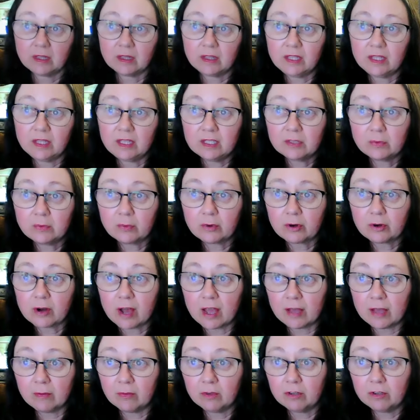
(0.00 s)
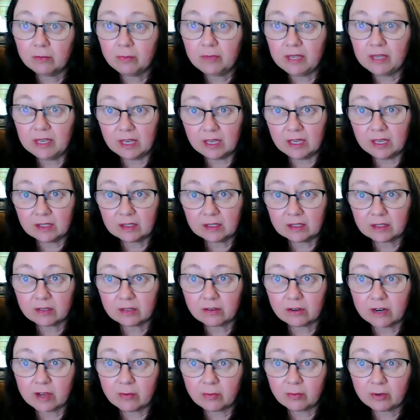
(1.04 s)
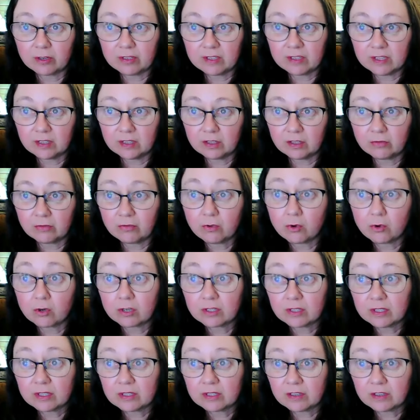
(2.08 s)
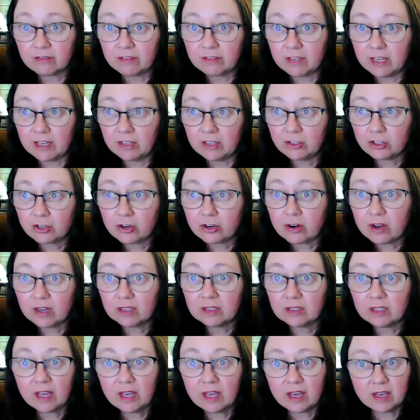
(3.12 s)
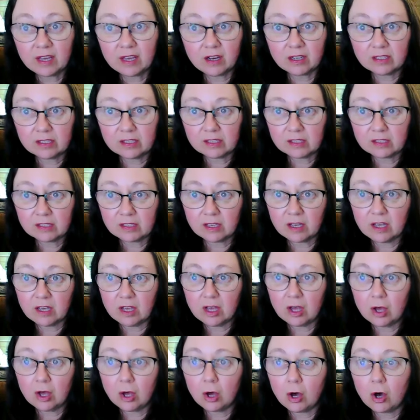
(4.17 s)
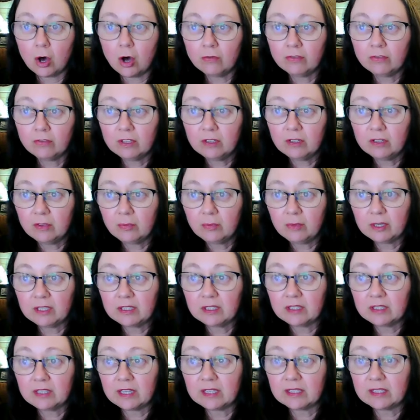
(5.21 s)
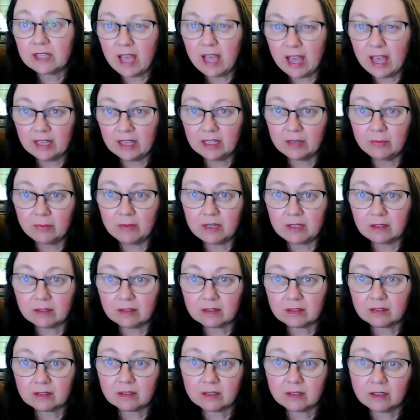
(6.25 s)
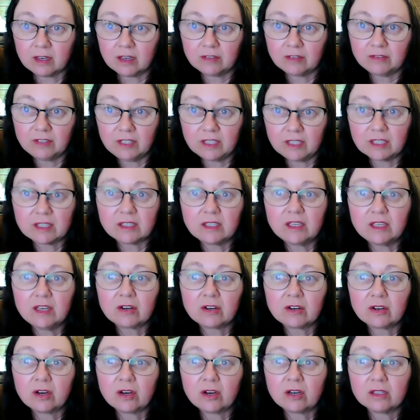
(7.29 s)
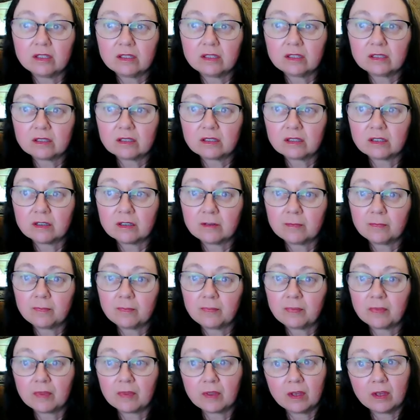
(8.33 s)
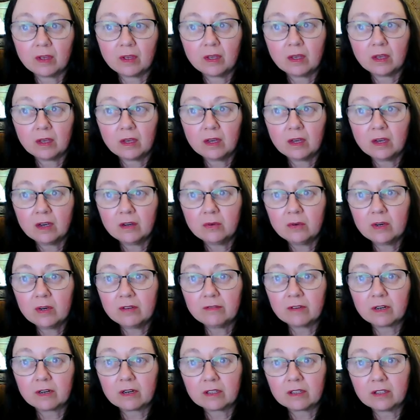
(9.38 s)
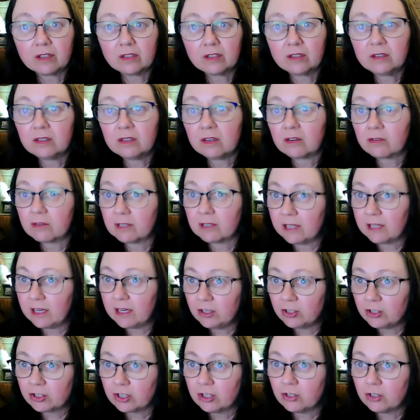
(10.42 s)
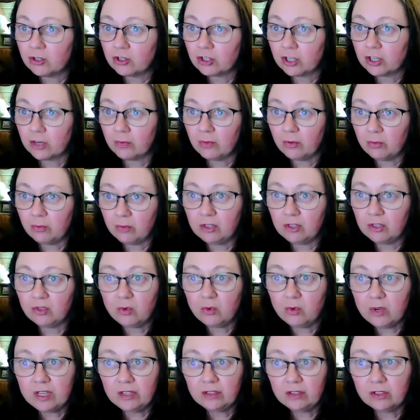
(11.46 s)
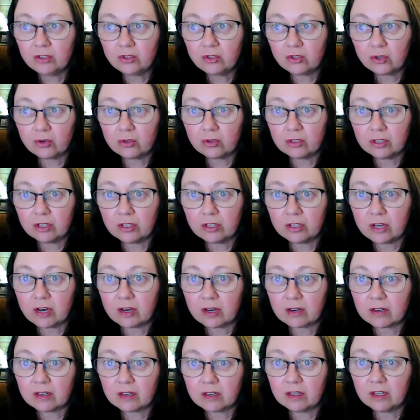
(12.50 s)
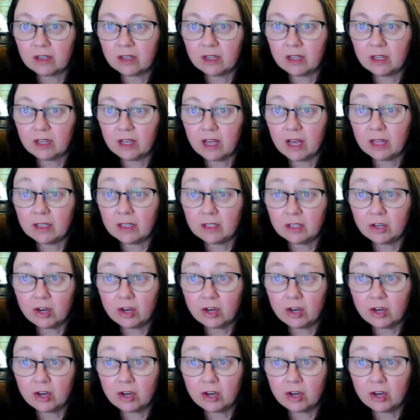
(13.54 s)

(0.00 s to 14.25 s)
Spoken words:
These primal beings represent the forces of nature and chaos, often depicted as enemies of the Aesir gods. However, the relationship between the Jotunar and the